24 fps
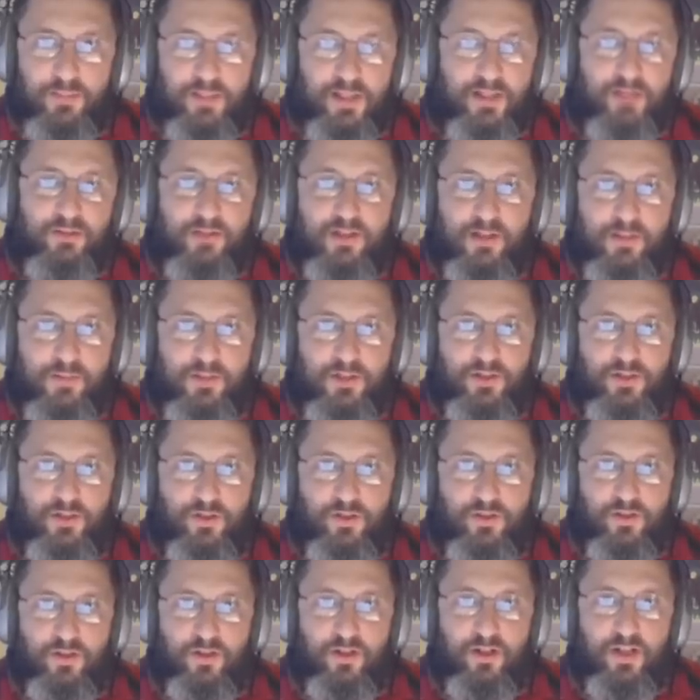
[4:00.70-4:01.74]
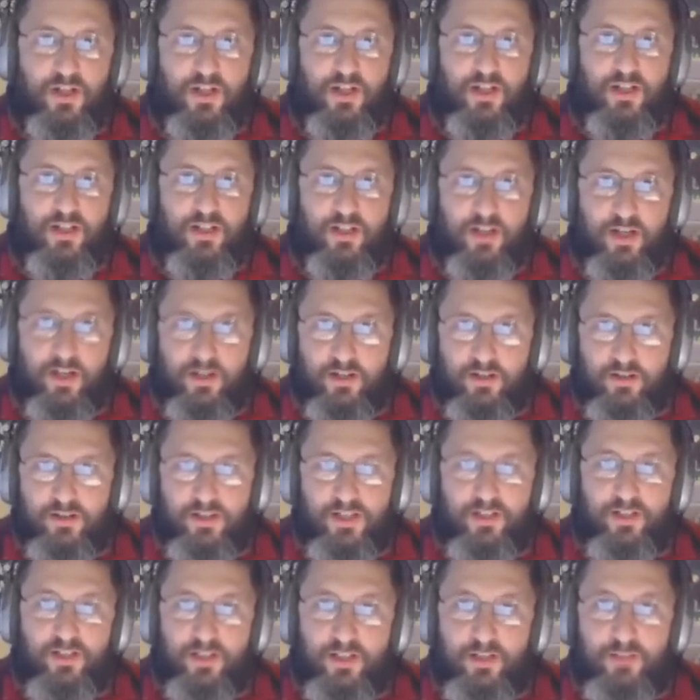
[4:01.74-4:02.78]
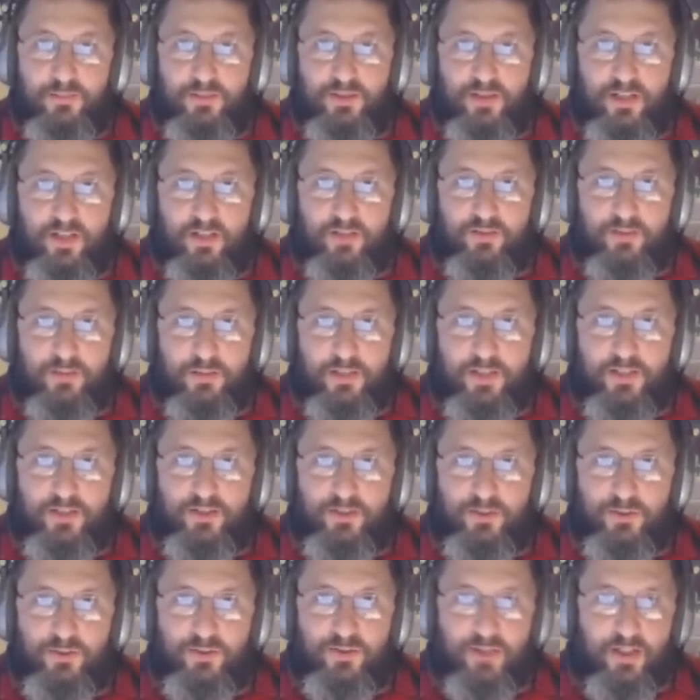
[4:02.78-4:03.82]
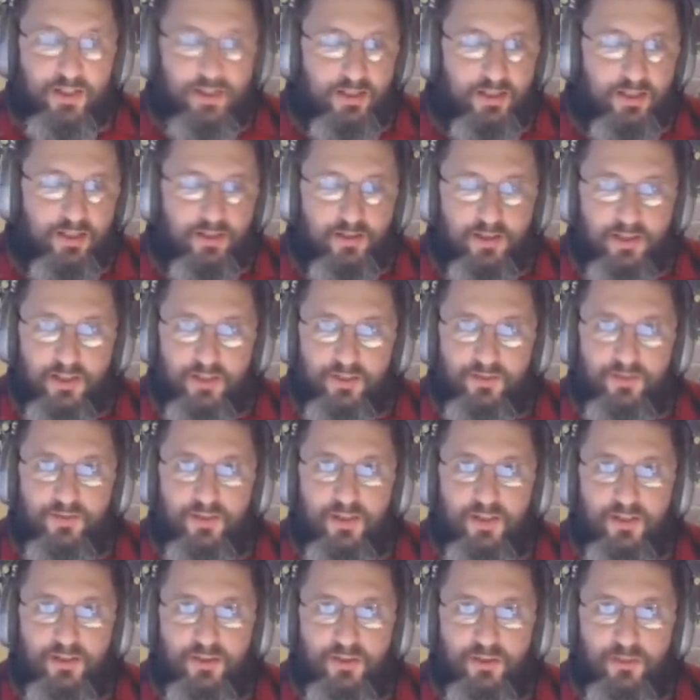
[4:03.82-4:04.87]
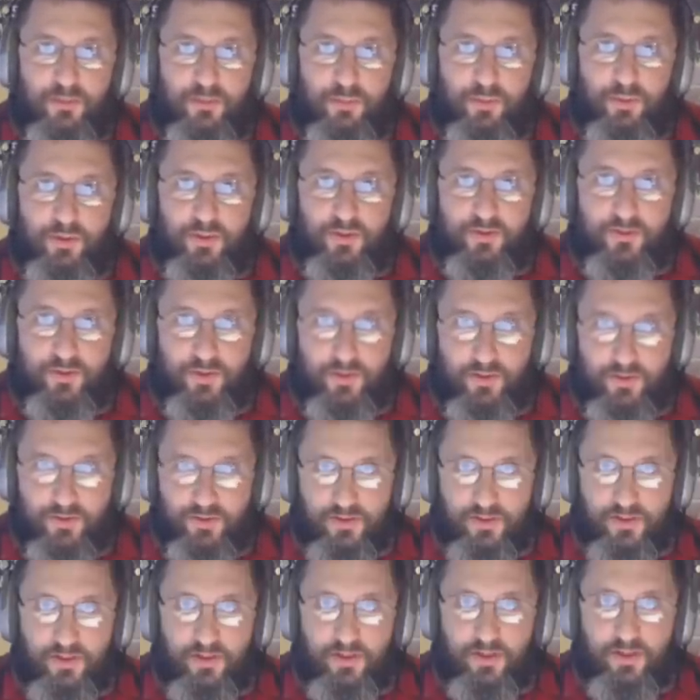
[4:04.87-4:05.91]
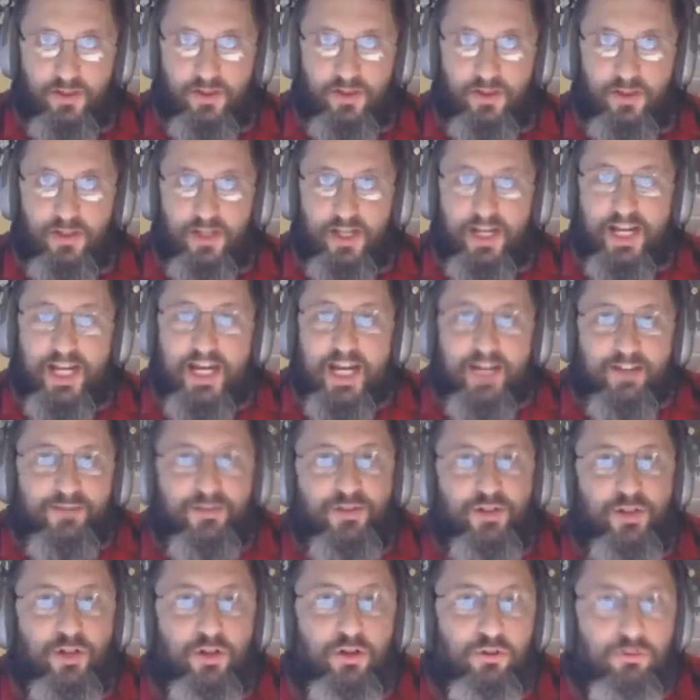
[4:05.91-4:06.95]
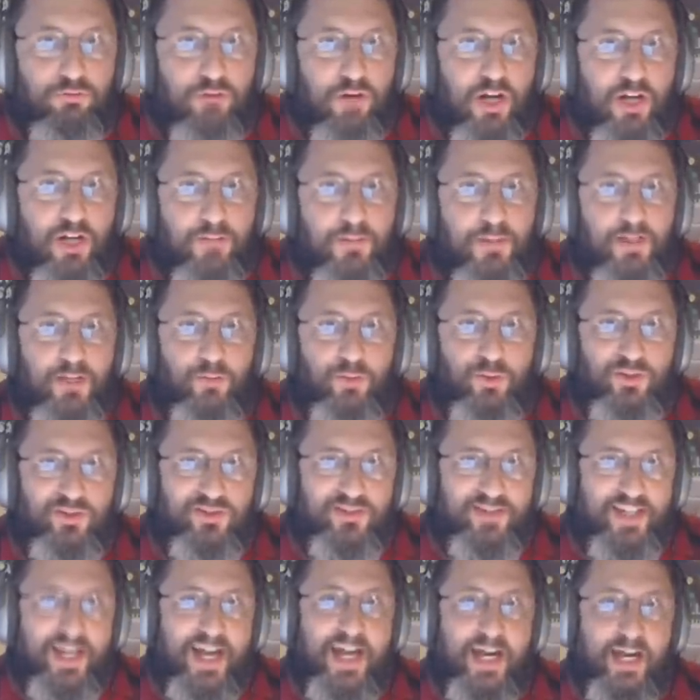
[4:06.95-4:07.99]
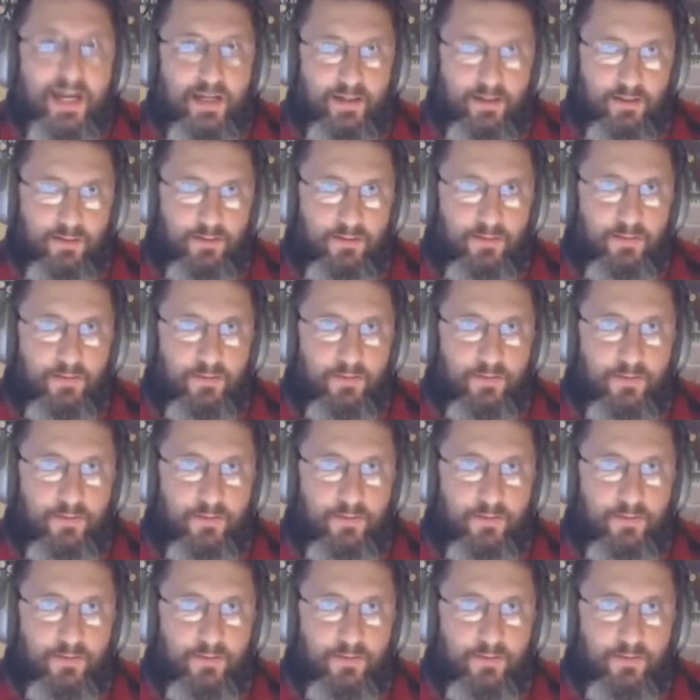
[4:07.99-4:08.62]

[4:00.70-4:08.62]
son, Peter Ruckman Jr., killing himself, committing suicide, and killing his two boys first. After Ruckman was dead.